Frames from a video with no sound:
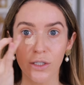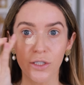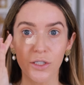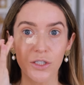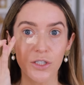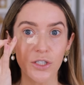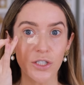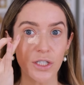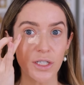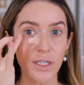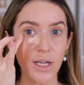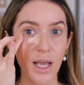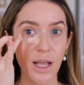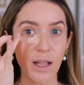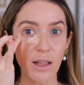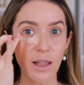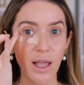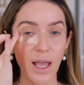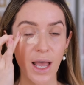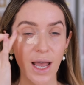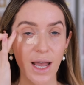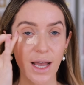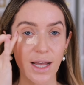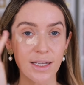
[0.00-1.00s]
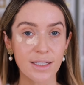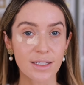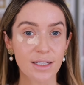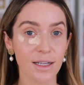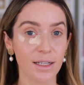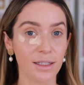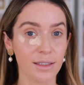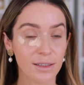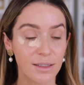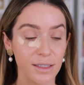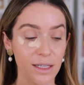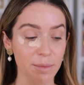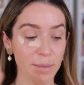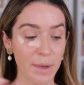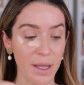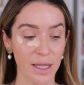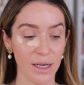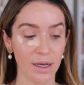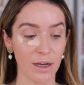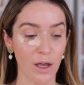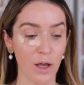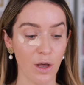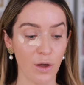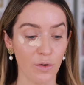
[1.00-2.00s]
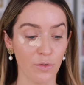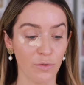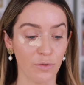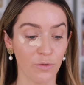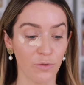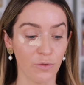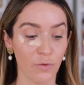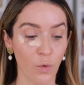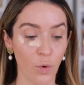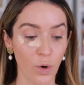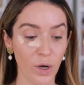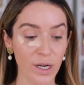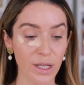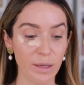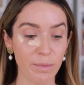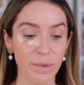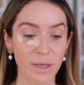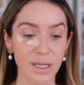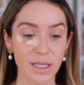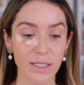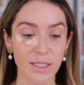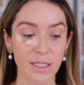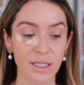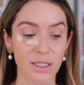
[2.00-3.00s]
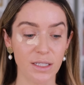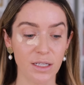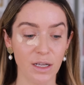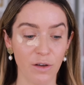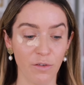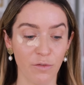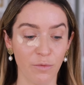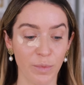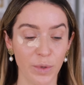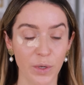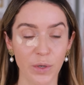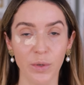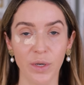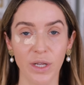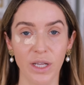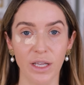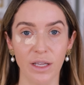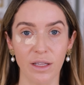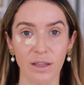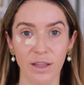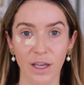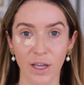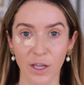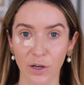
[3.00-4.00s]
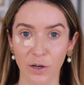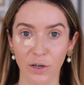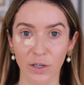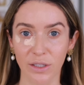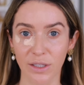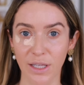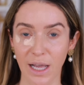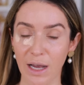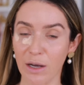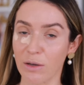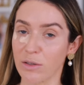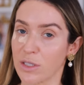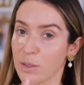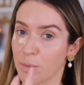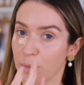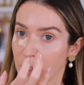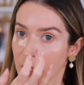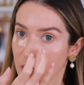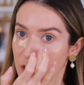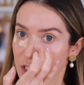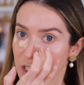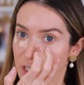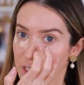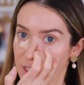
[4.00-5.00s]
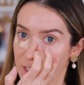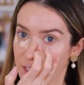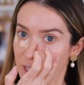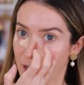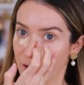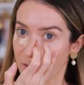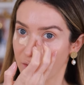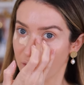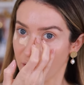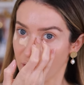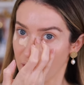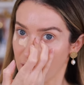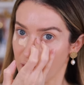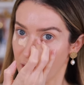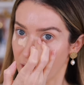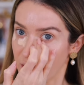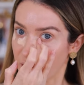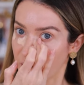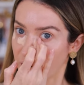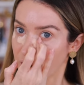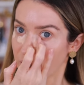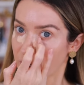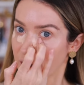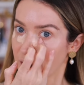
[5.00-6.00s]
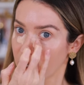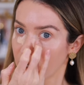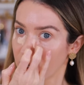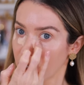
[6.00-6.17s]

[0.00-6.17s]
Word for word: Chanel has a limit of 40 pieces of beauty that you're allowed to purchase every year.